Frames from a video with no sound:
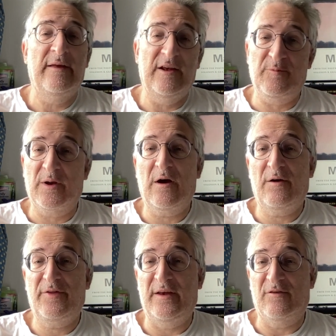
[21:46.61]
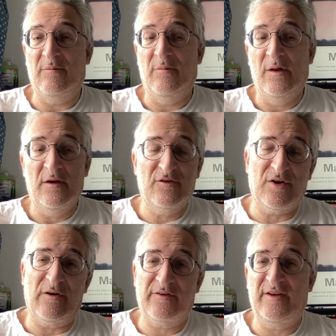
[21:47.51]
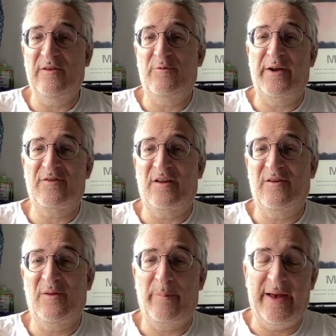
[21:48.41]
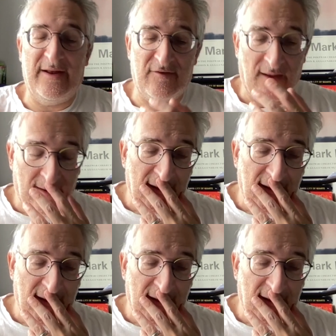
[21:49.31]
is McCarthyism targeting the Reds under the bed,